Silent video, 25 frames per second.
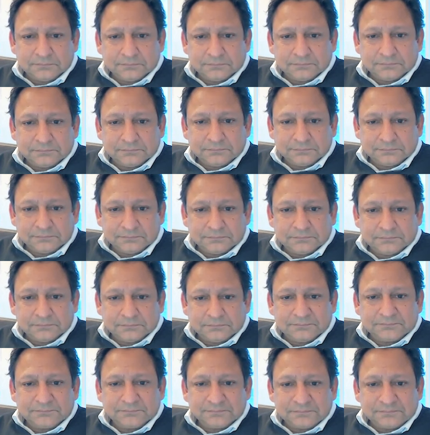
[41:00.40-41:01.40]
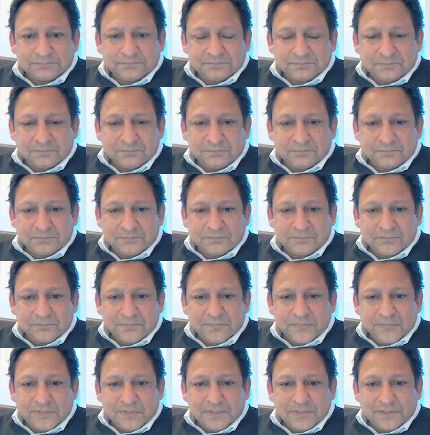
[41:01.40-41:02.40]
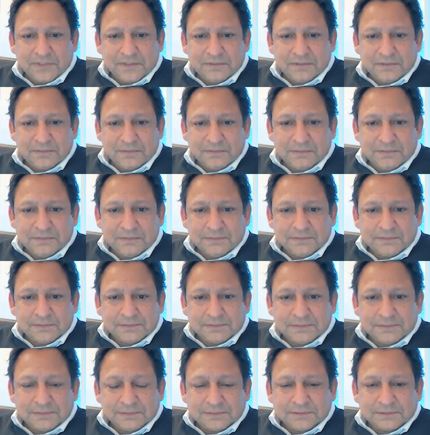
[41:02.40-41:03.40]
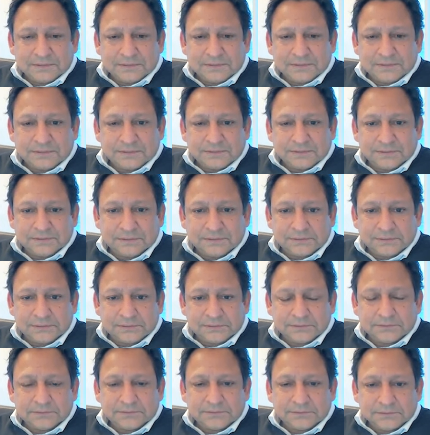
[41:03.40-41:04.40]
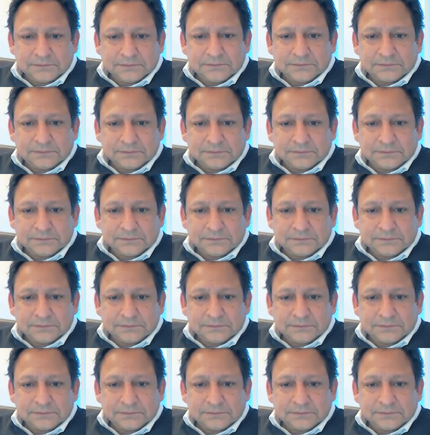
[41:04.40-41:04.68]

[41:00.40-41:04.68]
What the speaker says: [no speech]